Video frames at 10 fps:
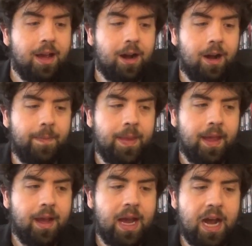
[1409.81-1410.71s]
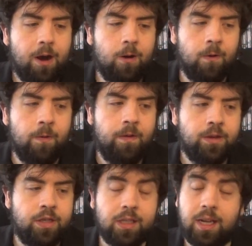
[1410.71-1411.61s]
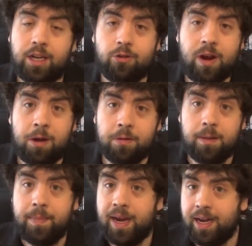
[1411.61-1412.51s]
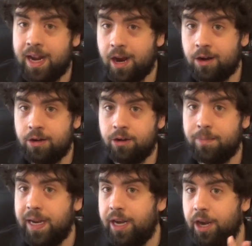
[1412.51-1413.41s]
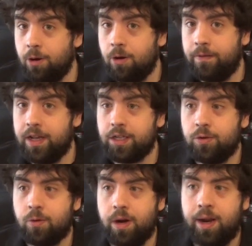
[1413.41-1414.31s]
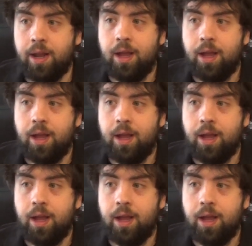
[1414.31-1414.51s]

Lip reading: how she's going to interact with the main character, the main hero of that story,